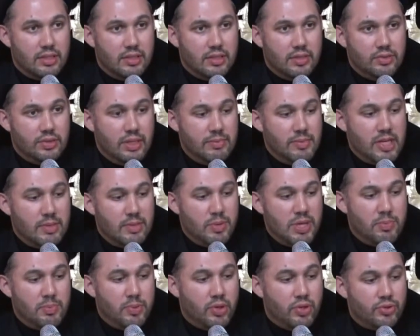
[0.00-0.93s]
There are many
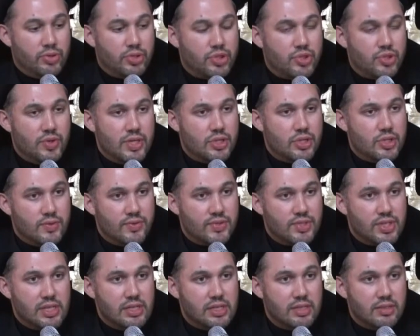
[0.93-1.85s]
people on the streets, you've
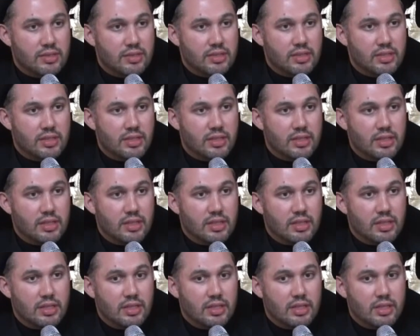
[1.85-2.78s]
seen it.
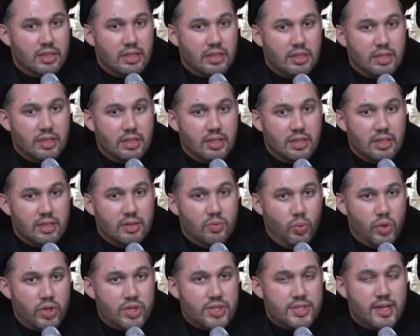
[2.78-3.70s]

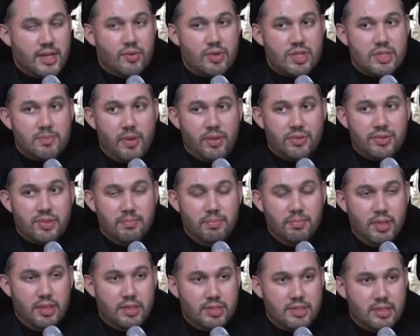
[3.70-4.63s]
What is our
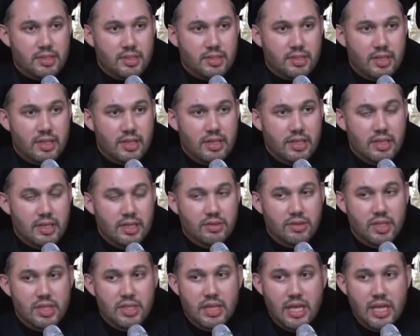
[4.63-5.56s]
responsibility? In the
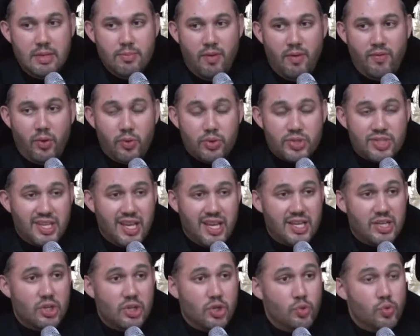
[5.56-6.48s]
name of
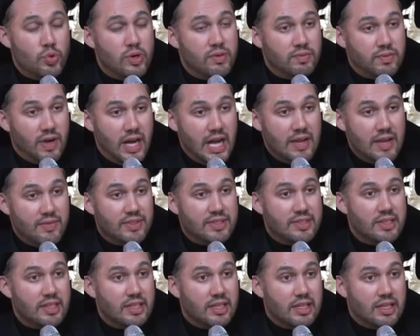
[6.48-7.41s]
Hussein, who revived
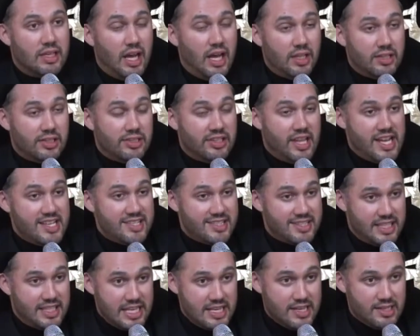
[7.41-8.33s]
Allah's
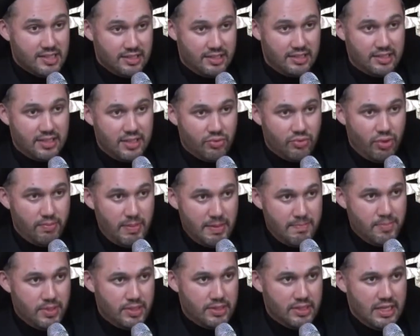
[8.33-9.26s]
deen,
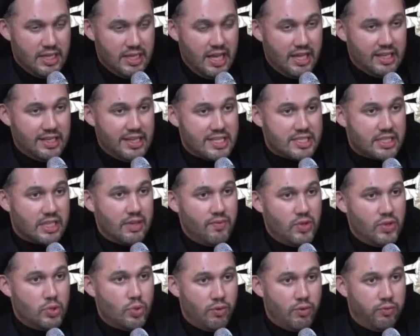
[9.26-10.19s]
Remember, Allah's
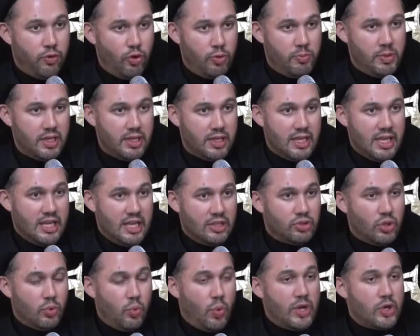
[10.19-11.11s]
giving you a formula. The
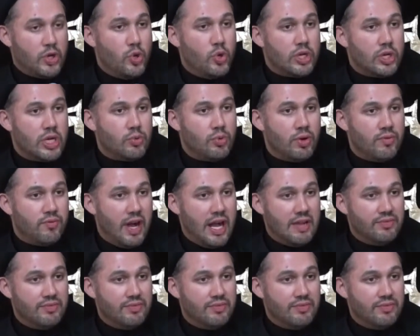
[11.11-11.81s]
one who can revive